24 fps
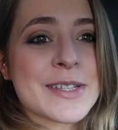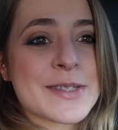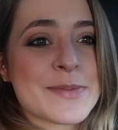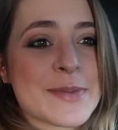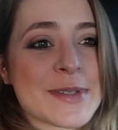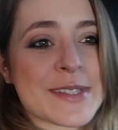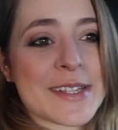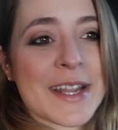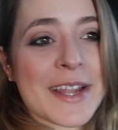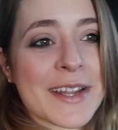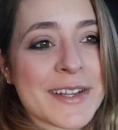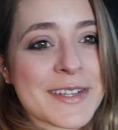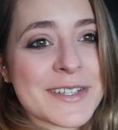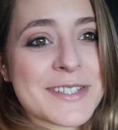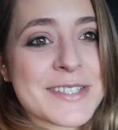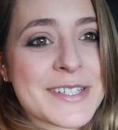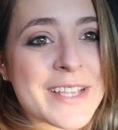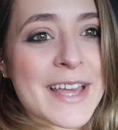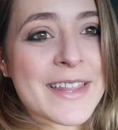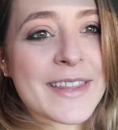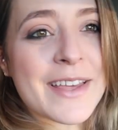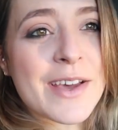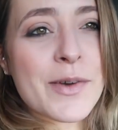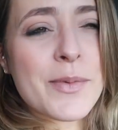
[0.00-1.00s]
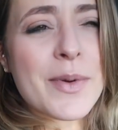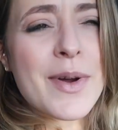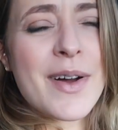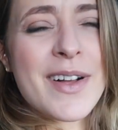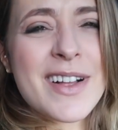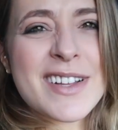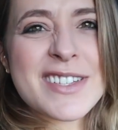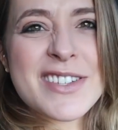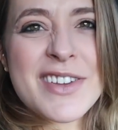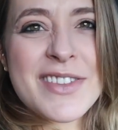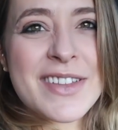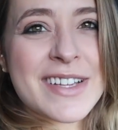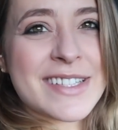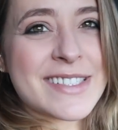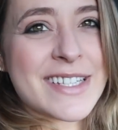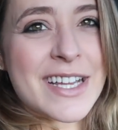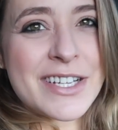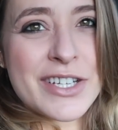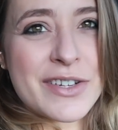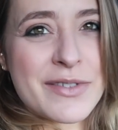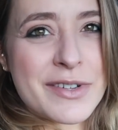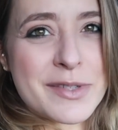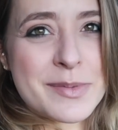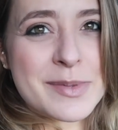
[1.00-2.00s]
Christmas lunch together. Well, I don't think it's
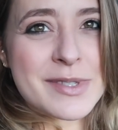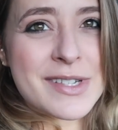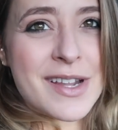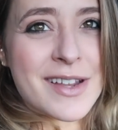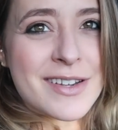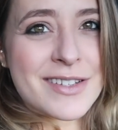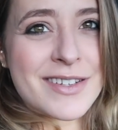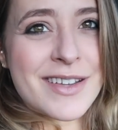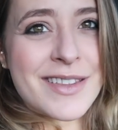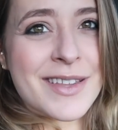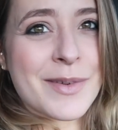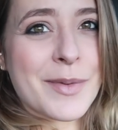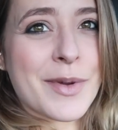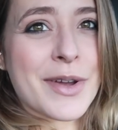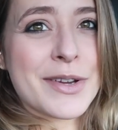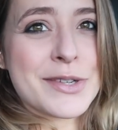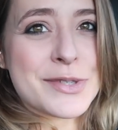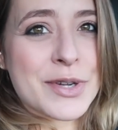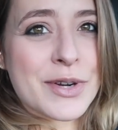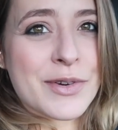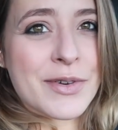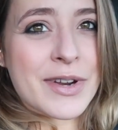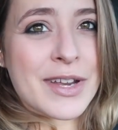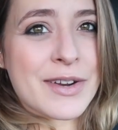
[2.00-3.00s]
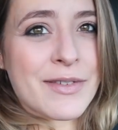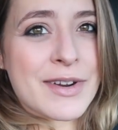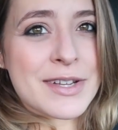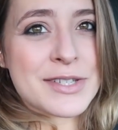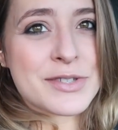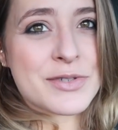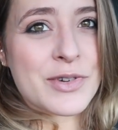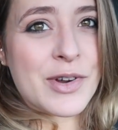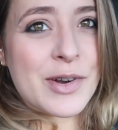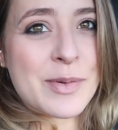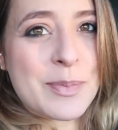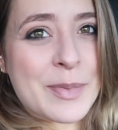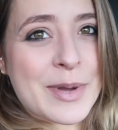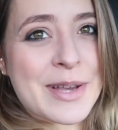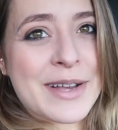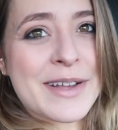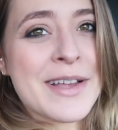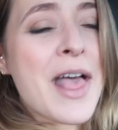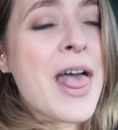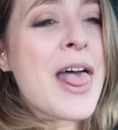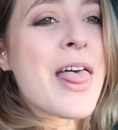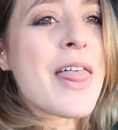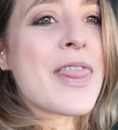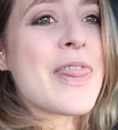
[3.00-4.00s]
actually Christmas lunch. I think we're going to a Greek restaurant, but
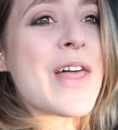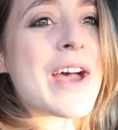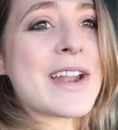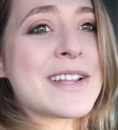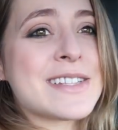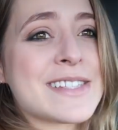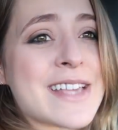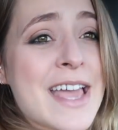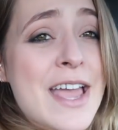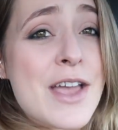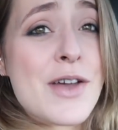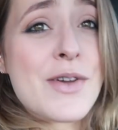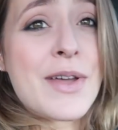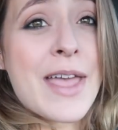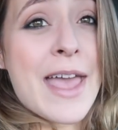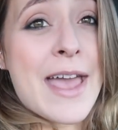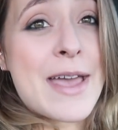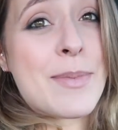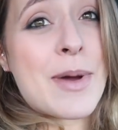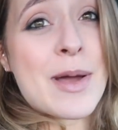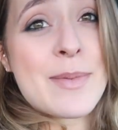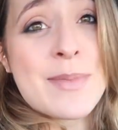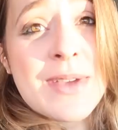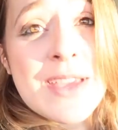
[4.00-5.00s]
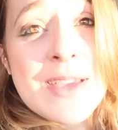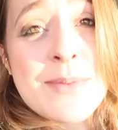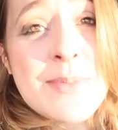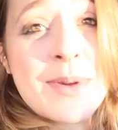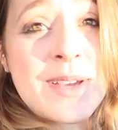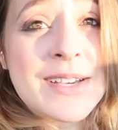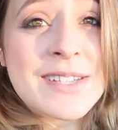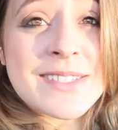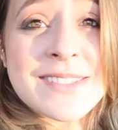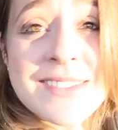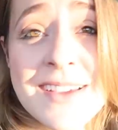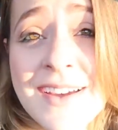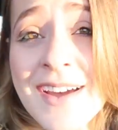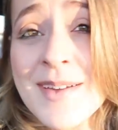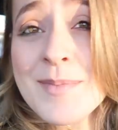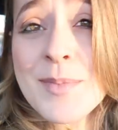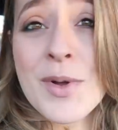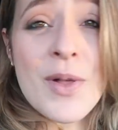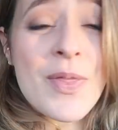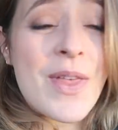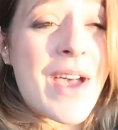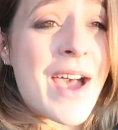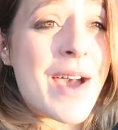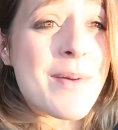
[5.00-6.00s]
that is a-okay by me because I'm
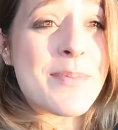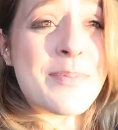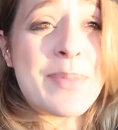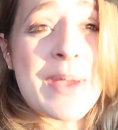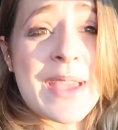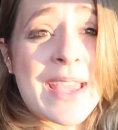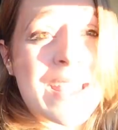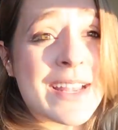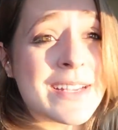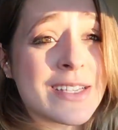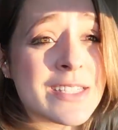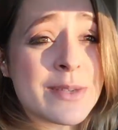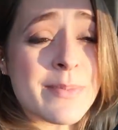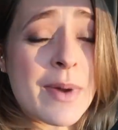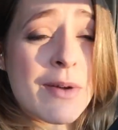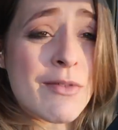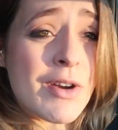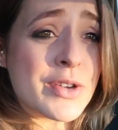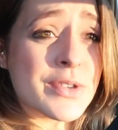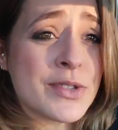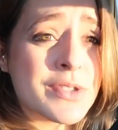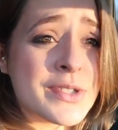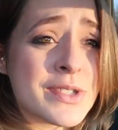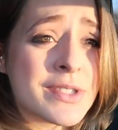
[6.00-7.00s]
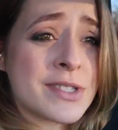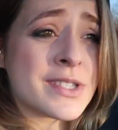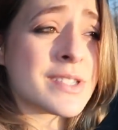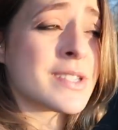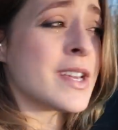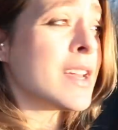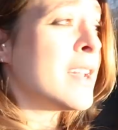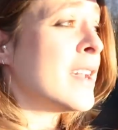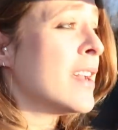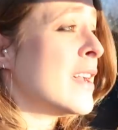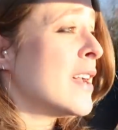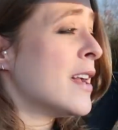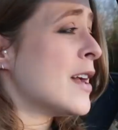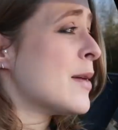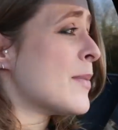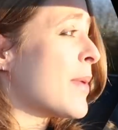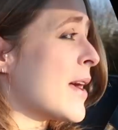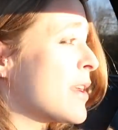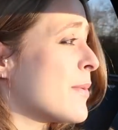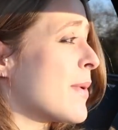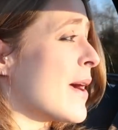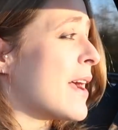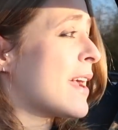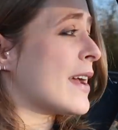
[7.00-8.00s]
not that big into my roasts.
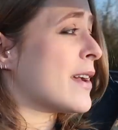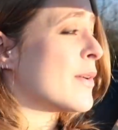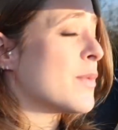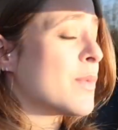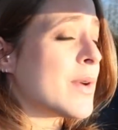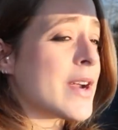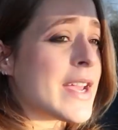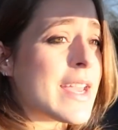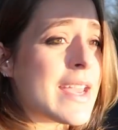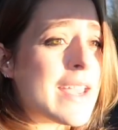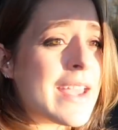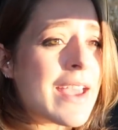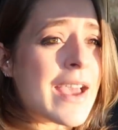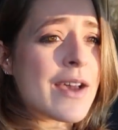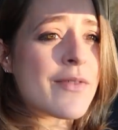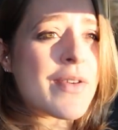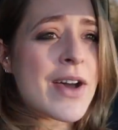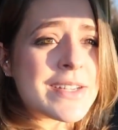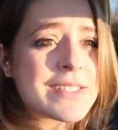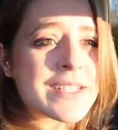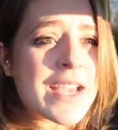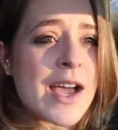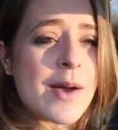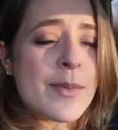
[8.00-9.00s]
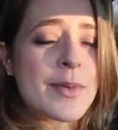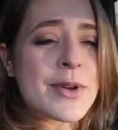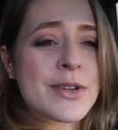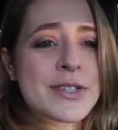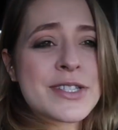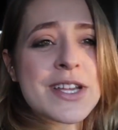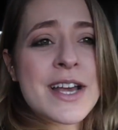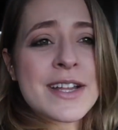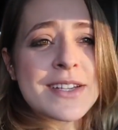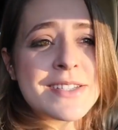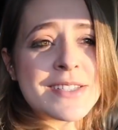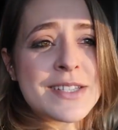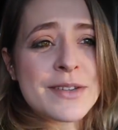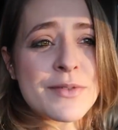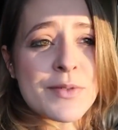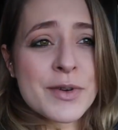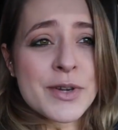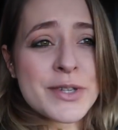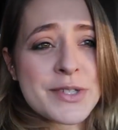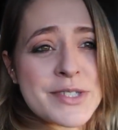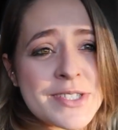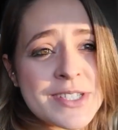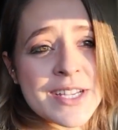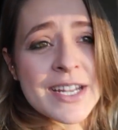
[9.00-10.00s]
Anyway, we have had to come an alternative
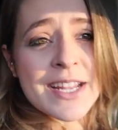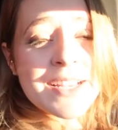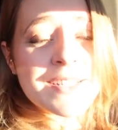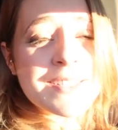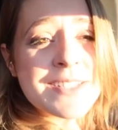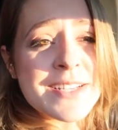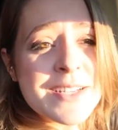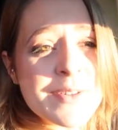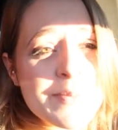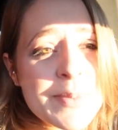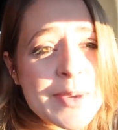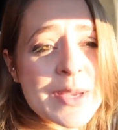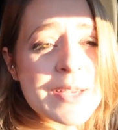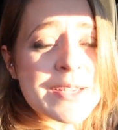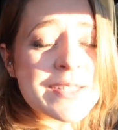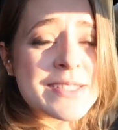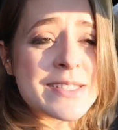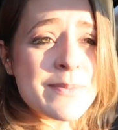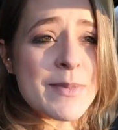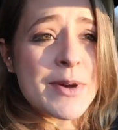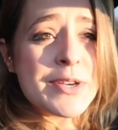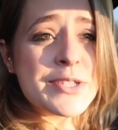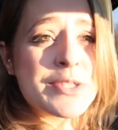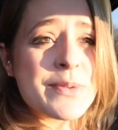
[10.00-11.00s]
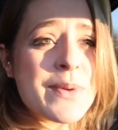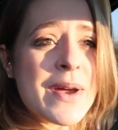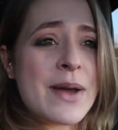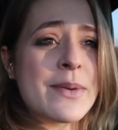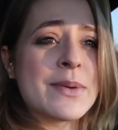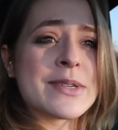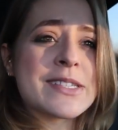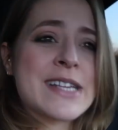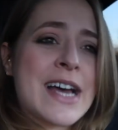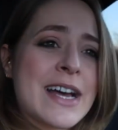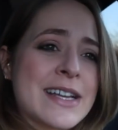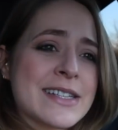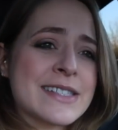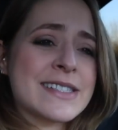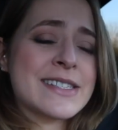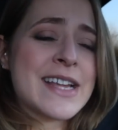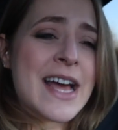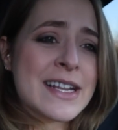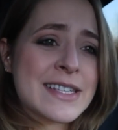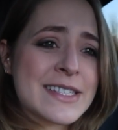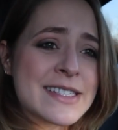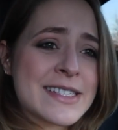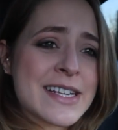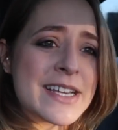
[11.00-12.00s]
route to London because the motorway was at a
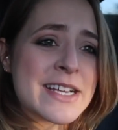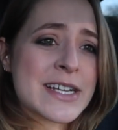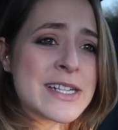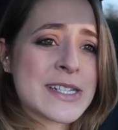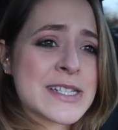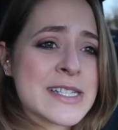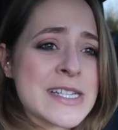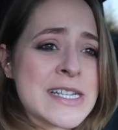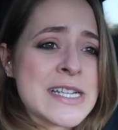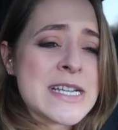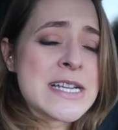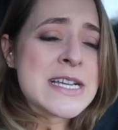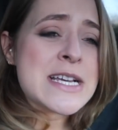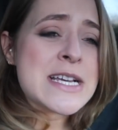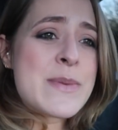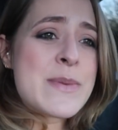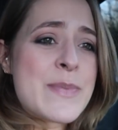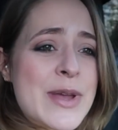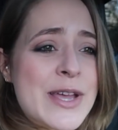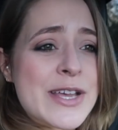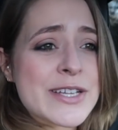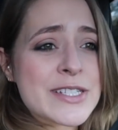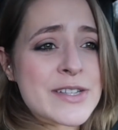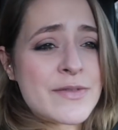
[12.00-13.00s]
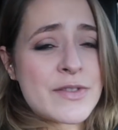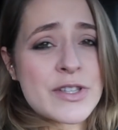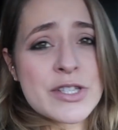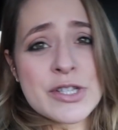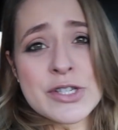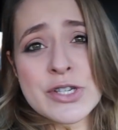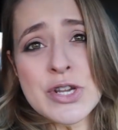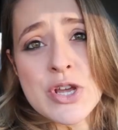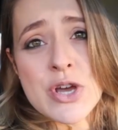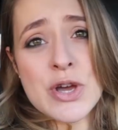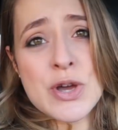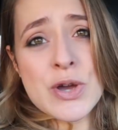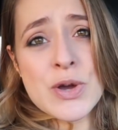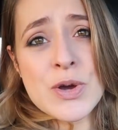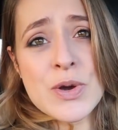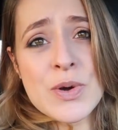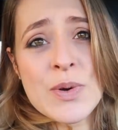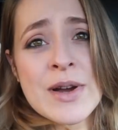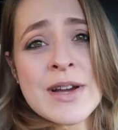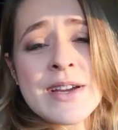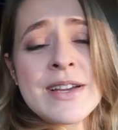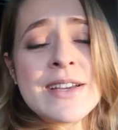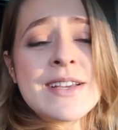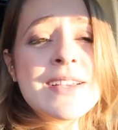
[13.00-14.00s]
standstill because of the
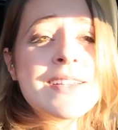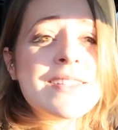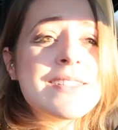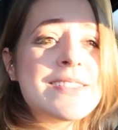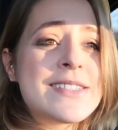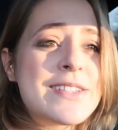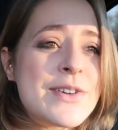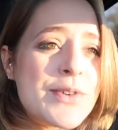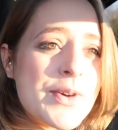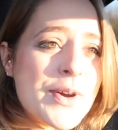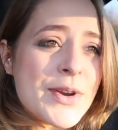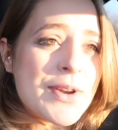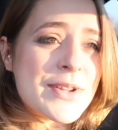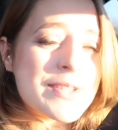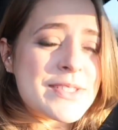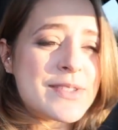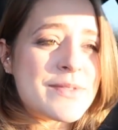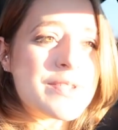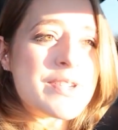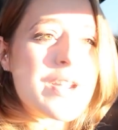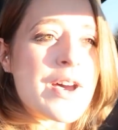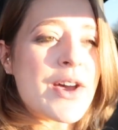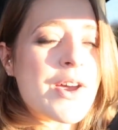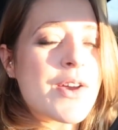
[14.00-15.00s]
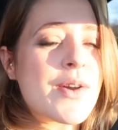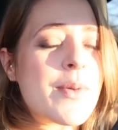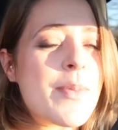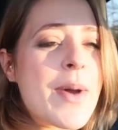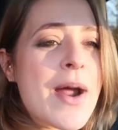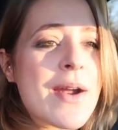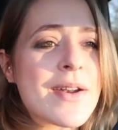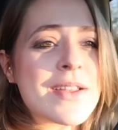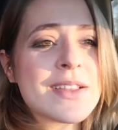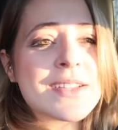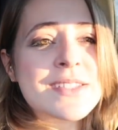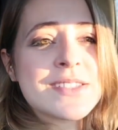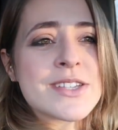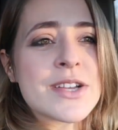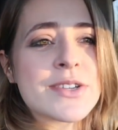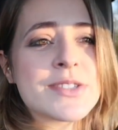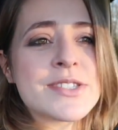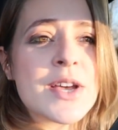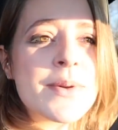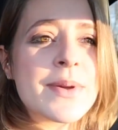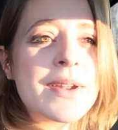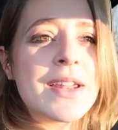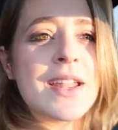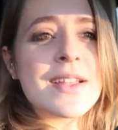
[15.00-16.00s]
snow. Still got lots of snow. Apparently there's no
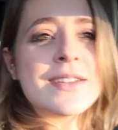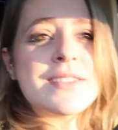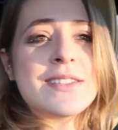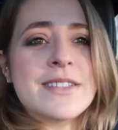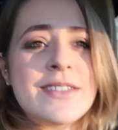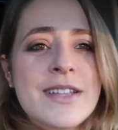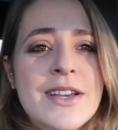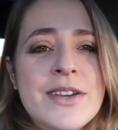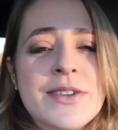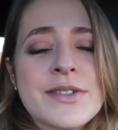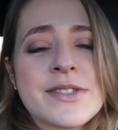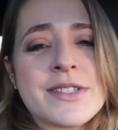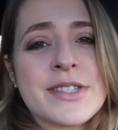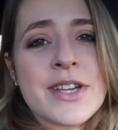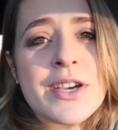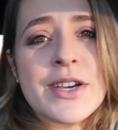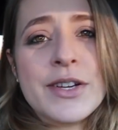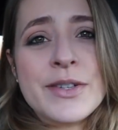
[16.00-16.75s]
snow in London though, so